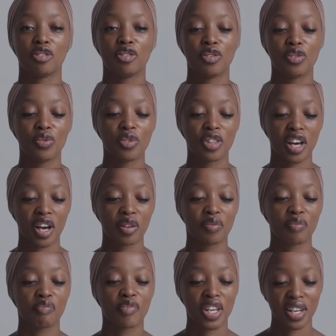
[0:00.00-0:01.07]
knew
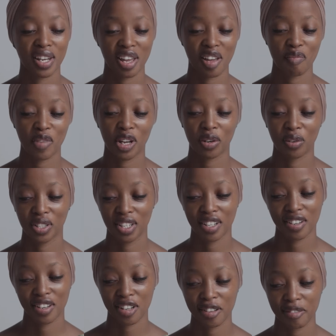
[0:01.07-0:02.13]
that me and him met on
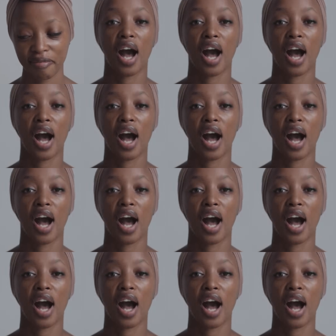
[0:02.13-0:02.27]
Tinder.